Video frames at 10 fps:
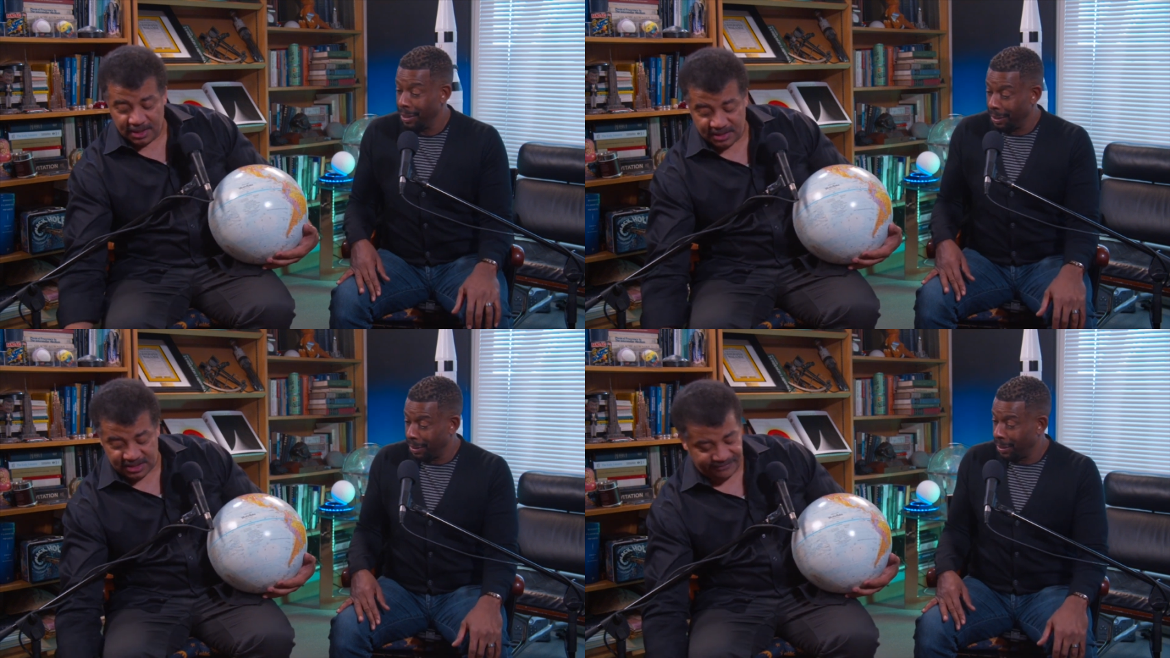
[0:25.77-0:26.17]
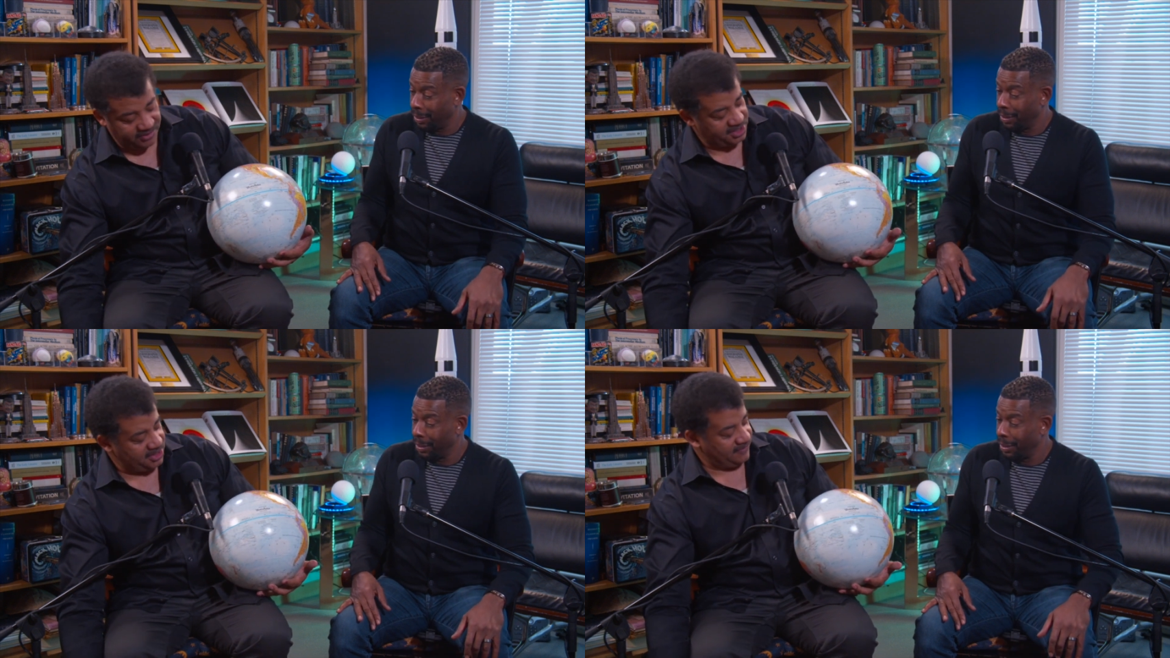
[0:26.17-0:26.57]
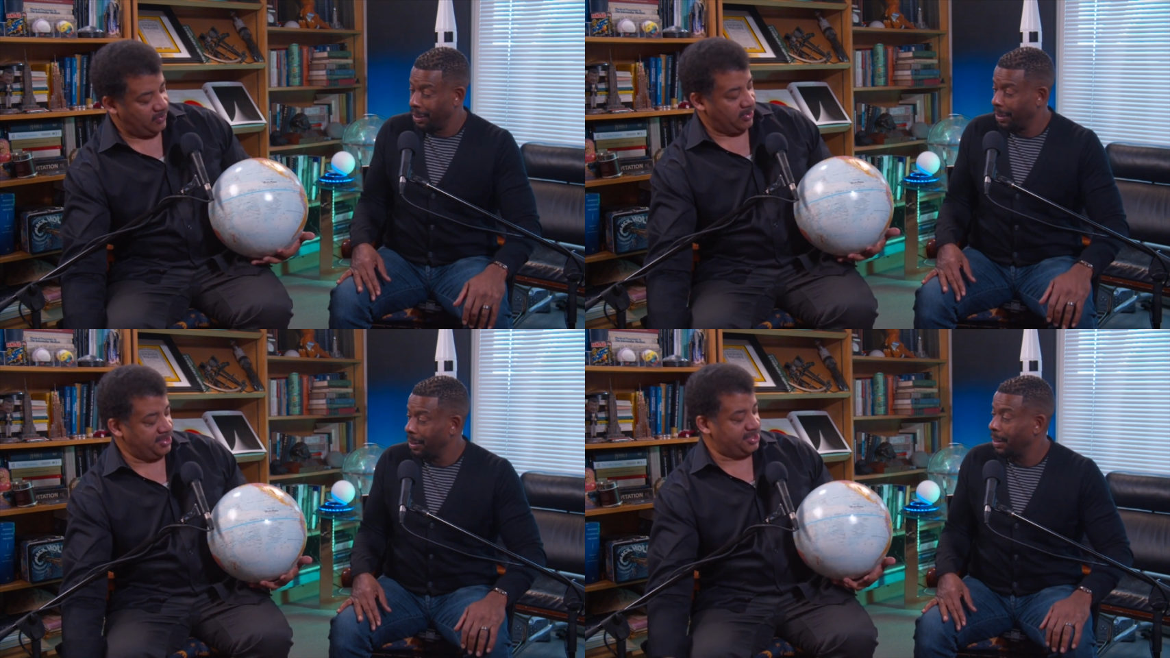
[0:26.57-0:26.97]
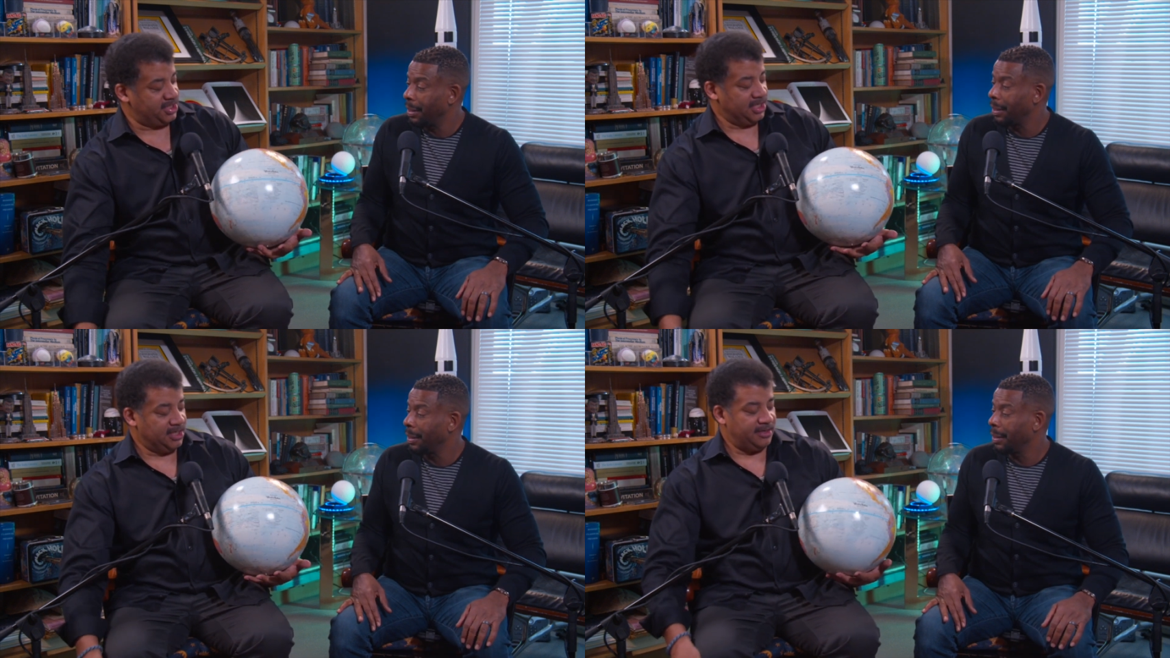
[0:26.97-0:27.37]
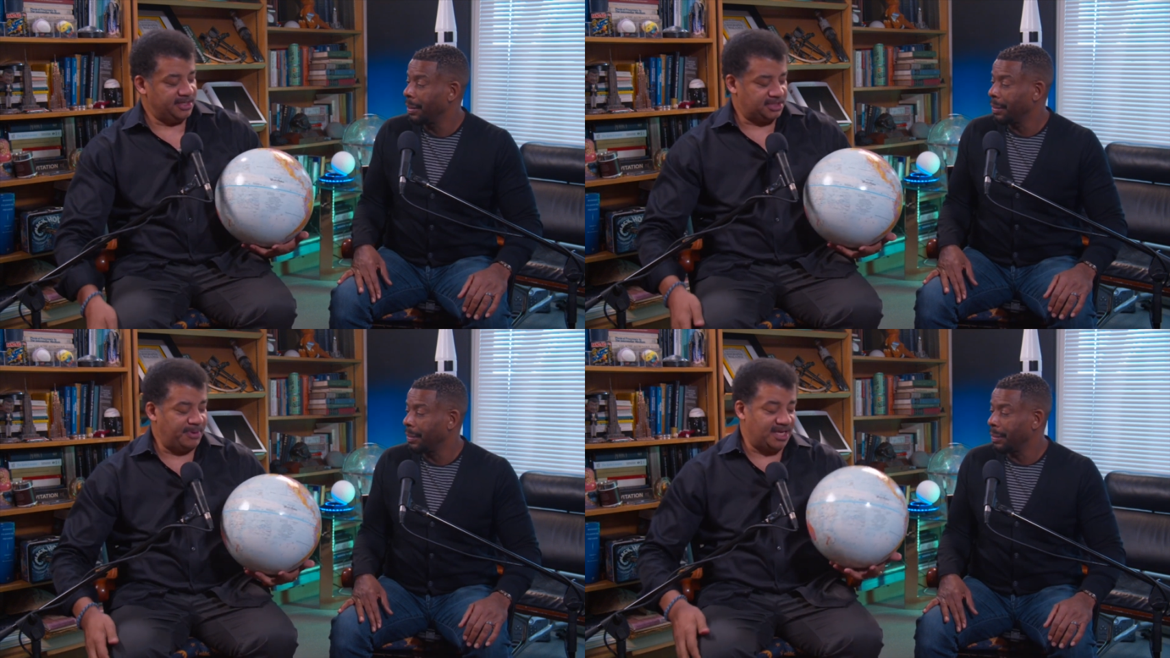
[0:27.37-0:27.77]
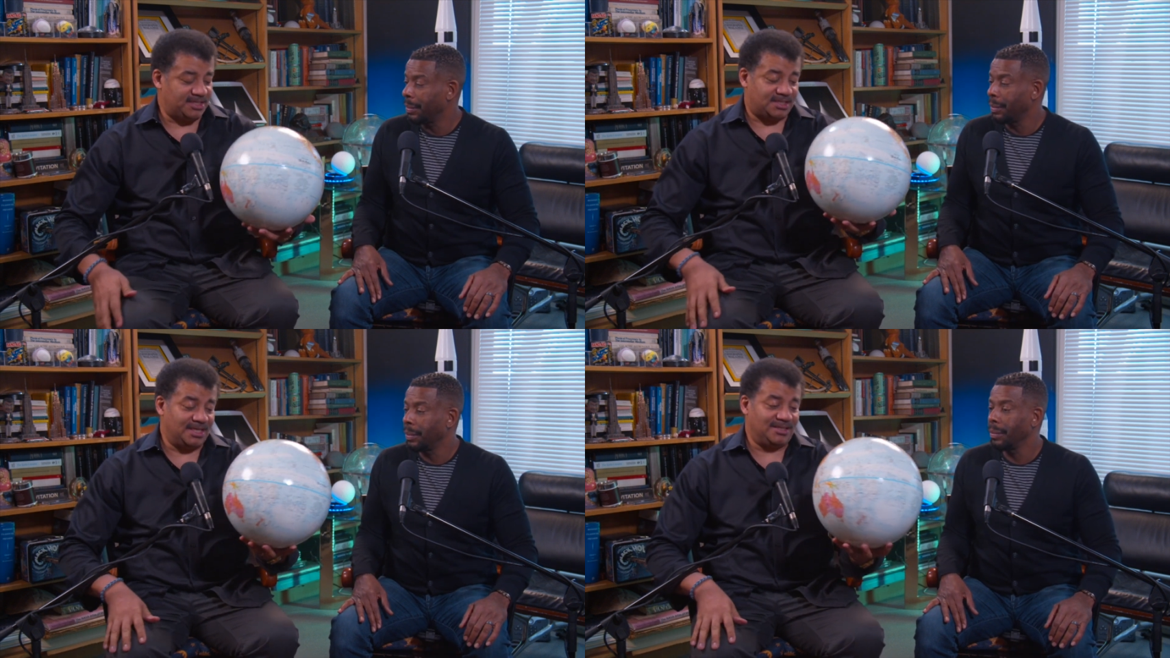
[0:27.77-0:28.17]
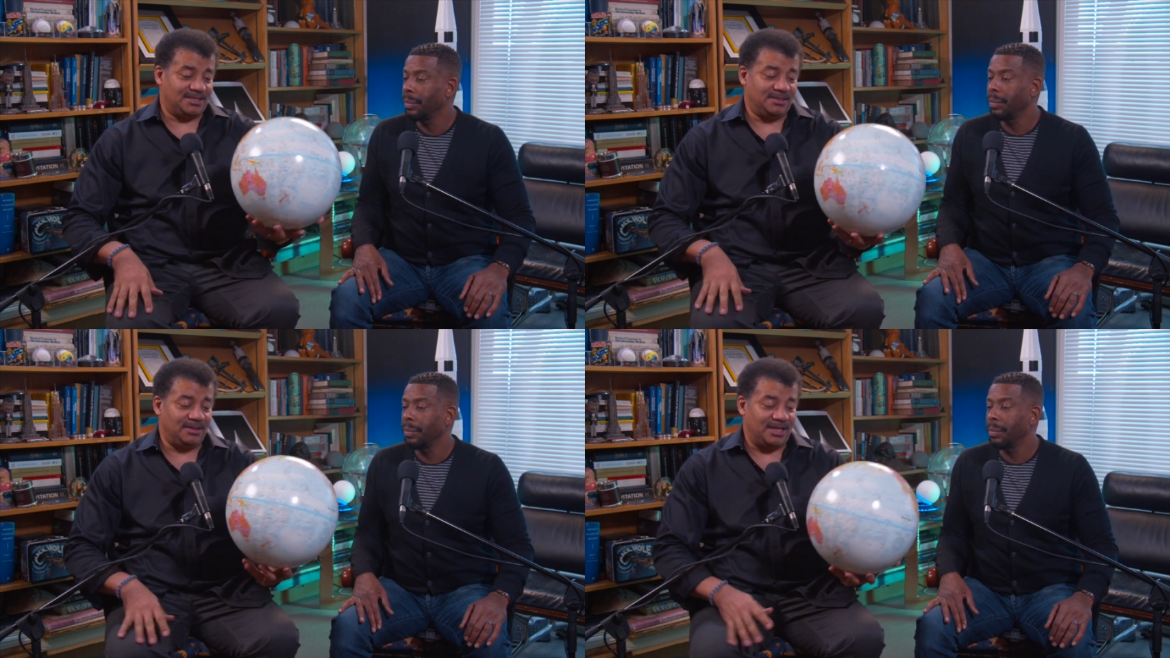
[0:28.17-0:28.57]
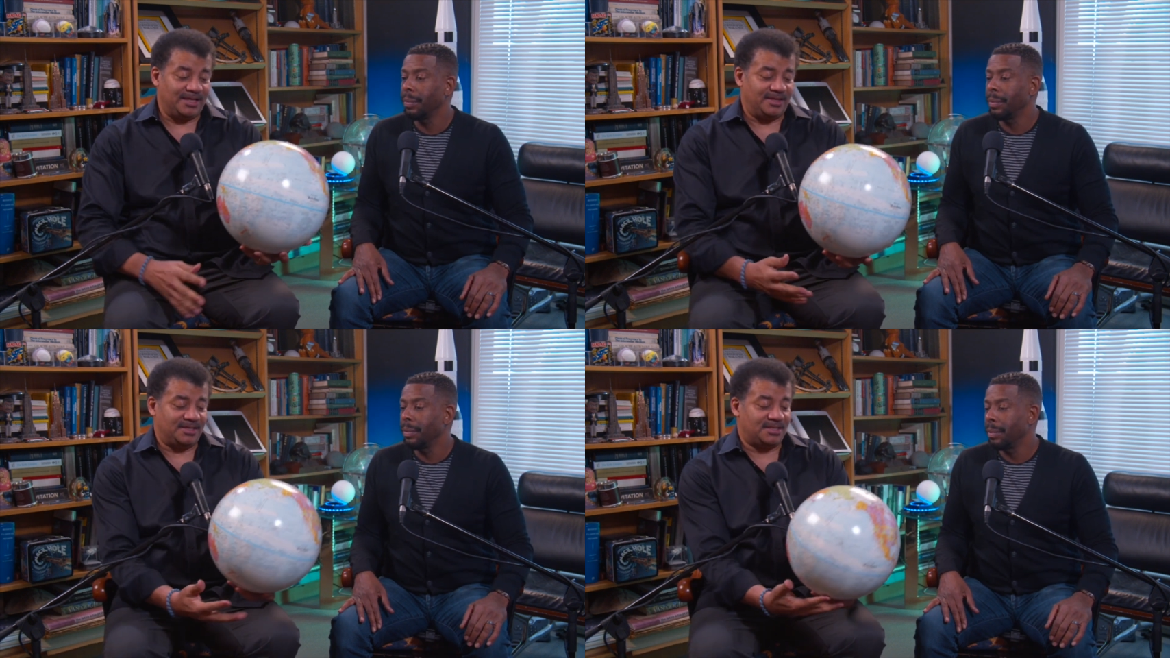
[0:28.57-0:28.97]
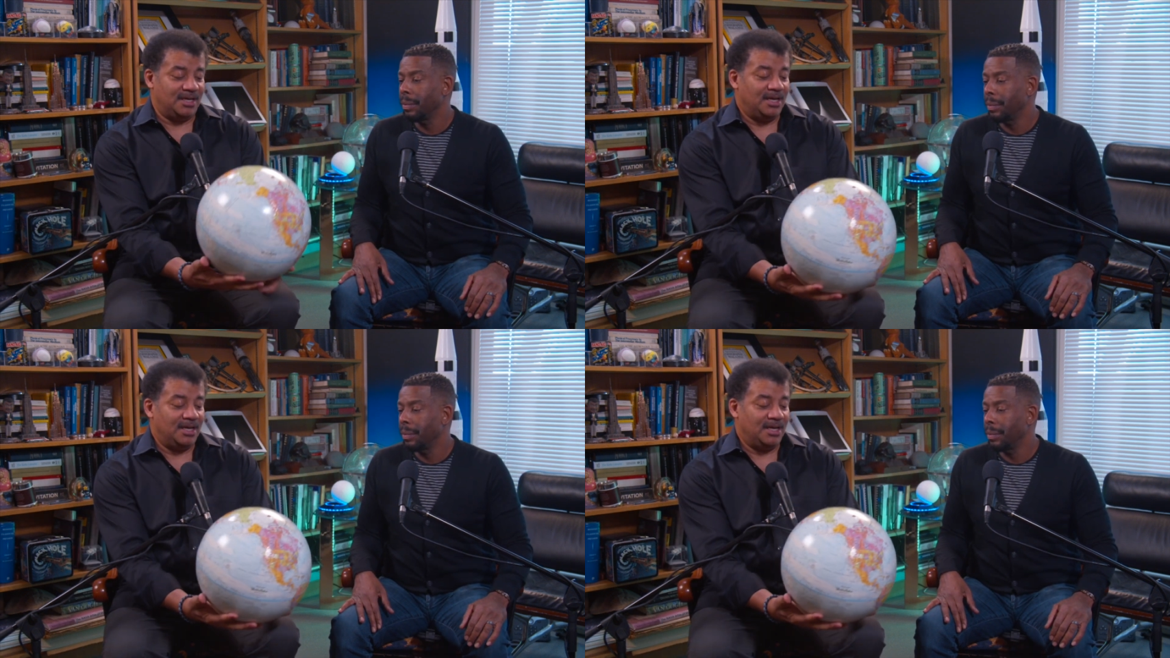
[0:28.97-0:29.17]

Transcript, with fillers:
Speaker 1: The difference is, of course, in space, it doesn't look like this